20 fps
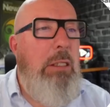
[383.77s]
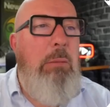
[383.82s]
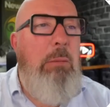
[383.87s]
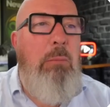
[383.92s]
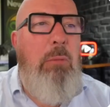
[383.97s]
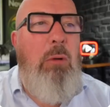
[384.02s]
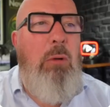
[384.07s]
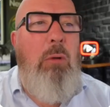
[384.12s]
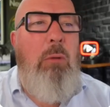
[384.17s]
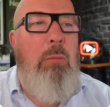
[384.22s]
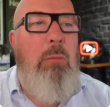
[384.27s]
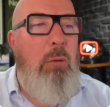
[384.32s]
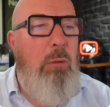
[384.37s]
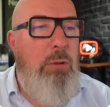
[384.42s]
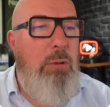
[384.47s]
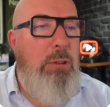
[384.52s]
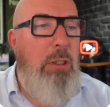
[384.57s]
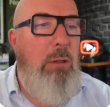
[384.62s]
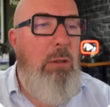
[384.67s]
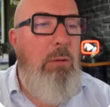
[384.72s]
More
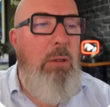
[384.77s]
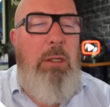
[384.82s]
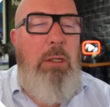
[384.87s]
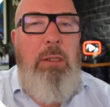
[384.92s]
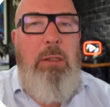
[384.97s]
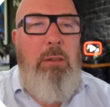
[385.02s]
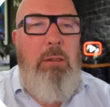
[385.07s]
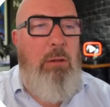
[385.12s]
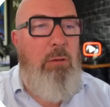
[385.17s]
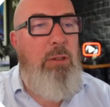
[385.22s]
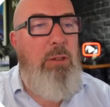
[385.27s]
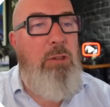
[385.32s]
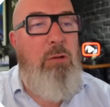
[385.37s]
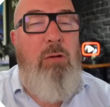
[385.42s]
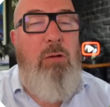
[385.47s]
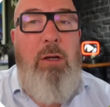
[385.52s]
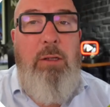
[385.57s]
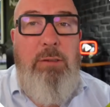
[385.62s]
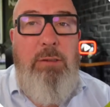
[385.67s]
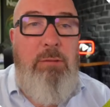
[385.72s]
so in it's
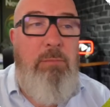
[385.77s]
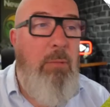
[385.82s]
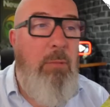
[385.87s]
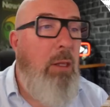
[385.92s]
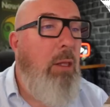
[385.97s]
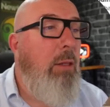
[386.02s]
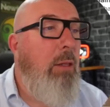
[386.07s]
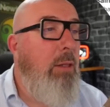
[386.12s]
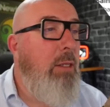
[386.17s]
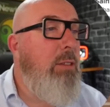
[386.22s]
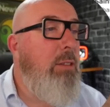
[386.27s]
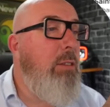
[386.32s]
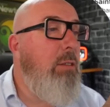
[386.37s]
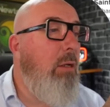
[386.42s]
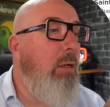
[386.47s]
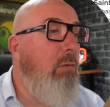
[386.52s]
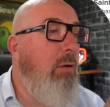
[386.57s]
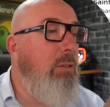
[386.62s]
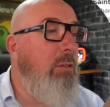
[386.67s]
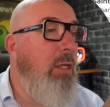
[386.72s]
Kretz. This is a
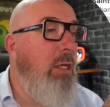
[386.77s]
Kretz